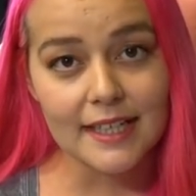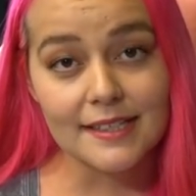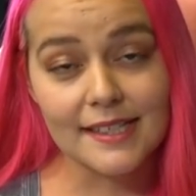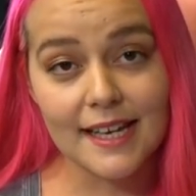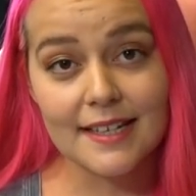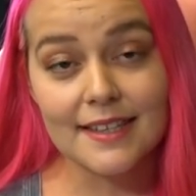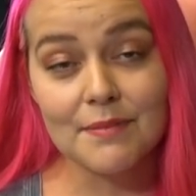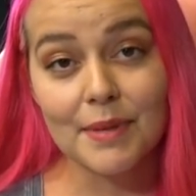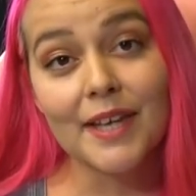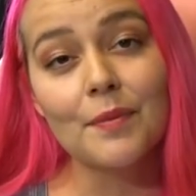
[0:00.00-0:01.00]
said
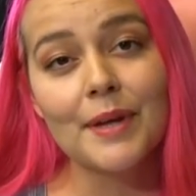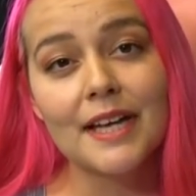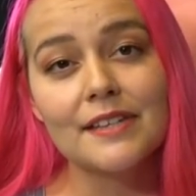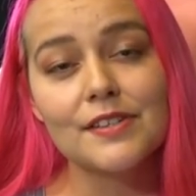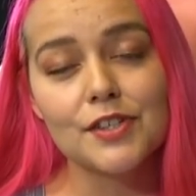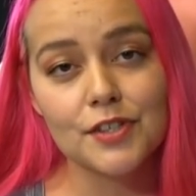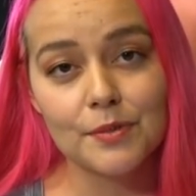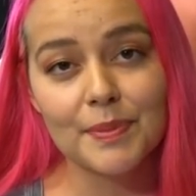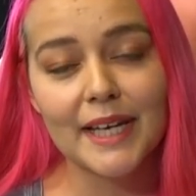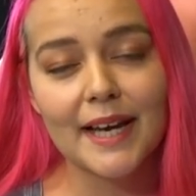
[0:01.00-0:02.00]
that male mice
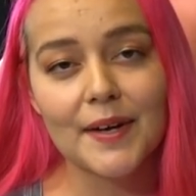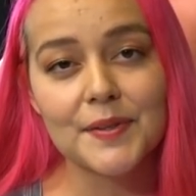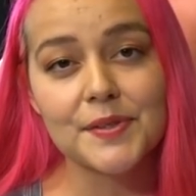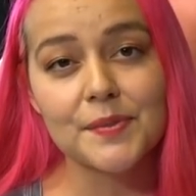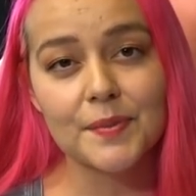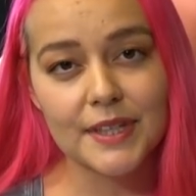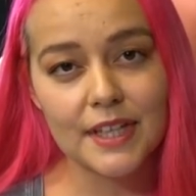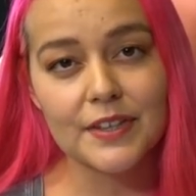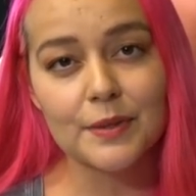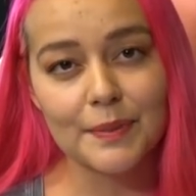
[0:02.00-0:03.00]
should be housed with
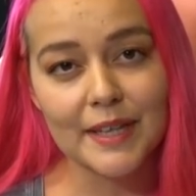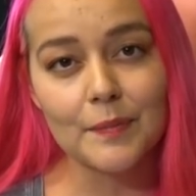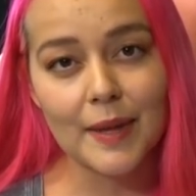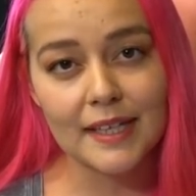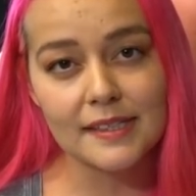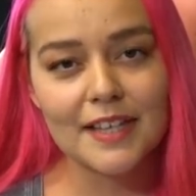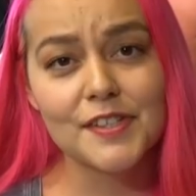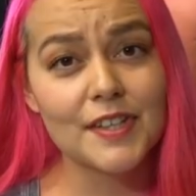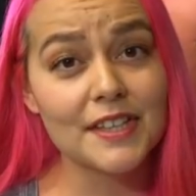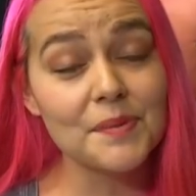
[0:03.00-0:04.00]
other male mice.
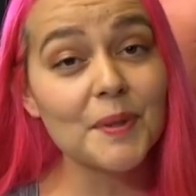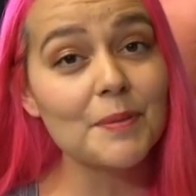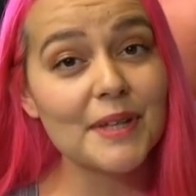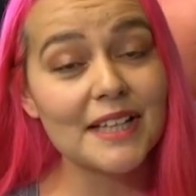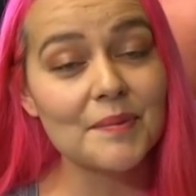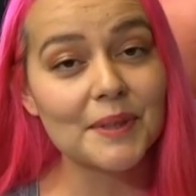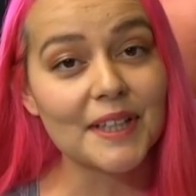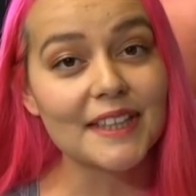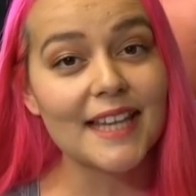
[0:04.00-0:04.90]
So that's a pretty big number.